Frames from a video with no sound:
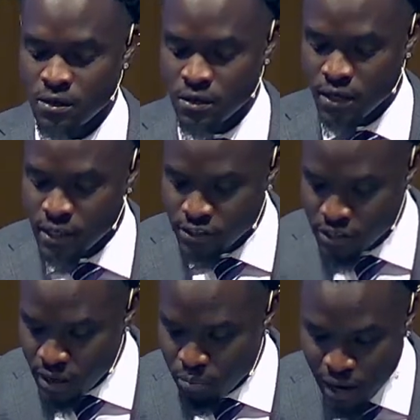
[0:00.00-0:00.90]

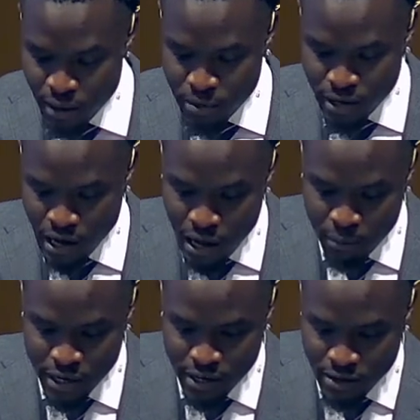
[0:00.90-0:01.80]
John Piper
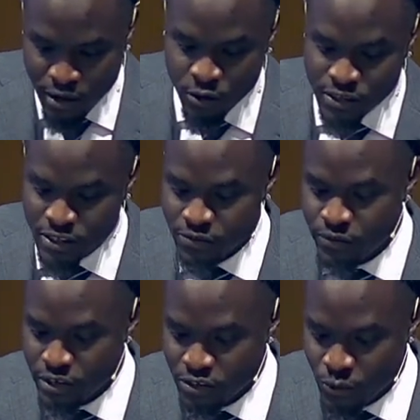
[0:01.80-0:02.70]
commented on this
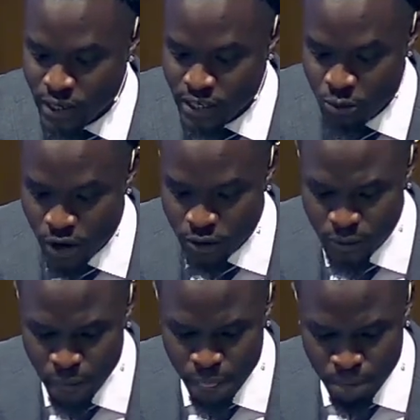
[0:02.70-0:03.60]
verse when he
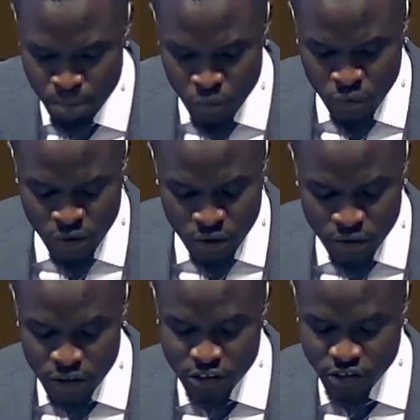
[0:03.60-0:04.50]
wrote,
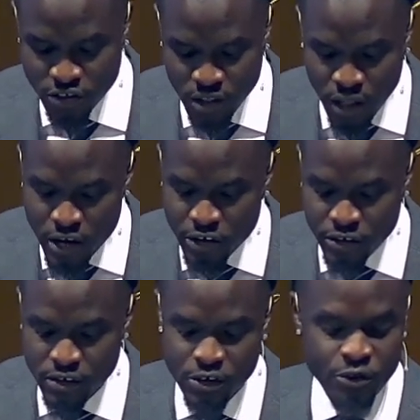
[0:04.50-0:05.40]
the
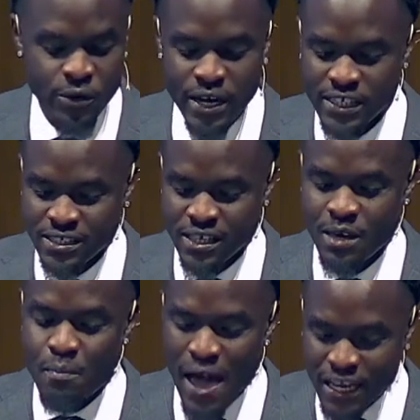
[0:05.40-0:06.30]
sluggard creates
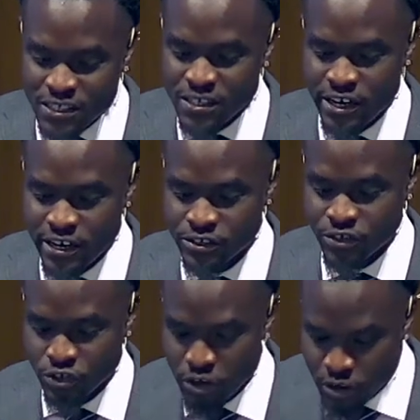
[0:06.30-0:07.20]
imaginary
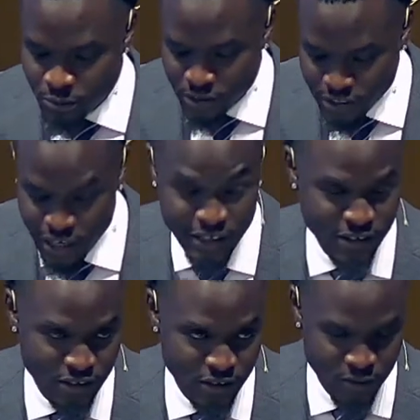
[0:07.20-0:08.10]

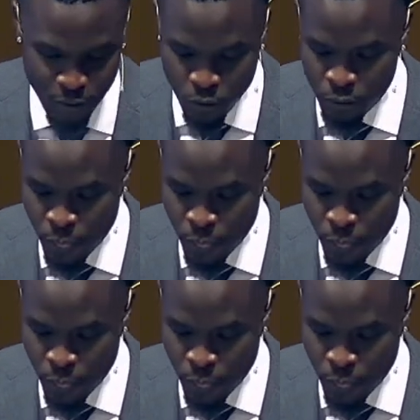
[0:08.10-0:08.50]
circumstances to